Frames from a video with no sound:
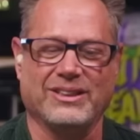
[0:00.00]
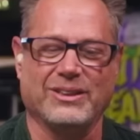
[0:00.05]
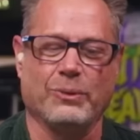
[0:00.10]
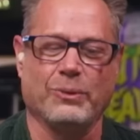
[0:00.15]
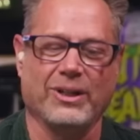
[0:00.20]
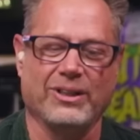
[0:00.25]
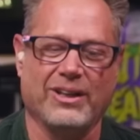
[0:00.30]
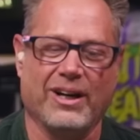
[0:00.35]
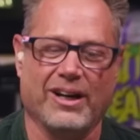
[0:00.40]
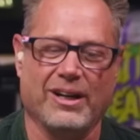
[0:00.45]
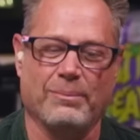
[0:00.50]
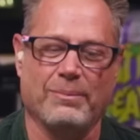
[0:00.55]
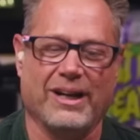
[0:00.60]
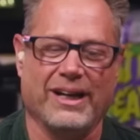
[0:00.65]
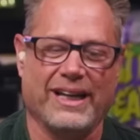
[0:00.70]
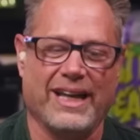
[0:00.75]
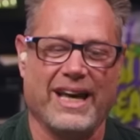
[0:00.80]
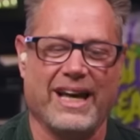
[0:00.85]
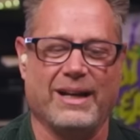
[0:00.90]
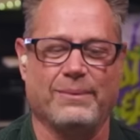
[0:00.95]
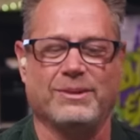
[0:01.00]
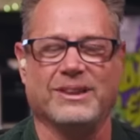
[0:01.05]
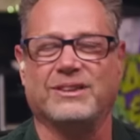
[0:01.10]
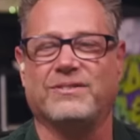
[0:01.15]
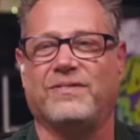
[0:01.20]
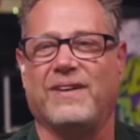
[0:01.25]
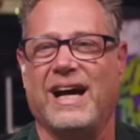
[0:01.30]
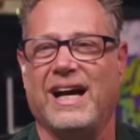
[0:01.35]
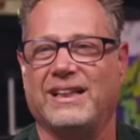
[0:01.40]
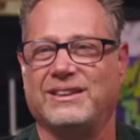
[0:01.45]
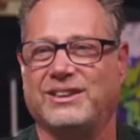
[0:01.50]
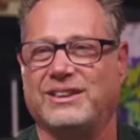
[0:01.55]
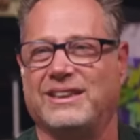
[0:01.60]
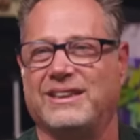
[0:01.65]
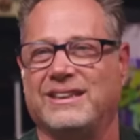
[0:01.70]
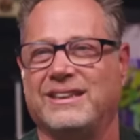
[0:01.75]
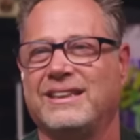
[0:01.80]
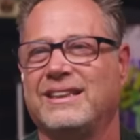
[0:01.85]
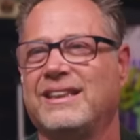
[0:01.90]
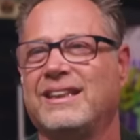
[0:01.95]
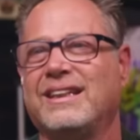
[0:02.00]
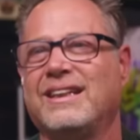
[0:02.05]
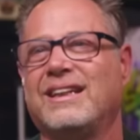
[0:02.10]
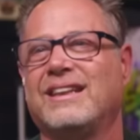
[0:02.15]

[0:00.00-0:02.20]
see we were talking about cannabis fashion.